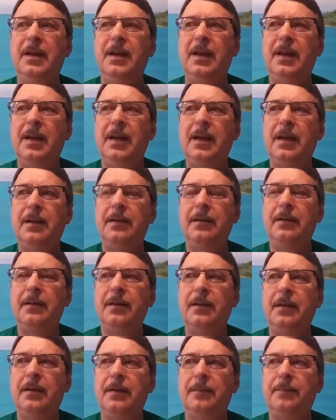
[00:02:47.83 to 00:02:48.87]
And
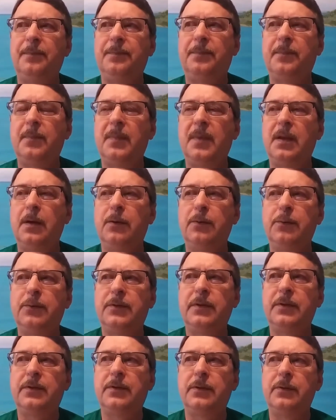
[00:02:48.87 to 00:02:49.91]
her
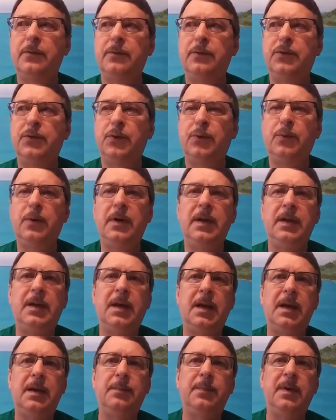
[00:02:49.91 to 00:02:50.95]
sister Joy
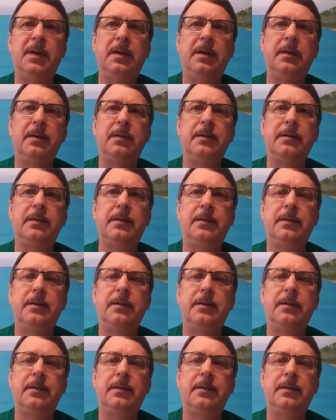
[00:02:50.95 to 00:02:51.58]
came in,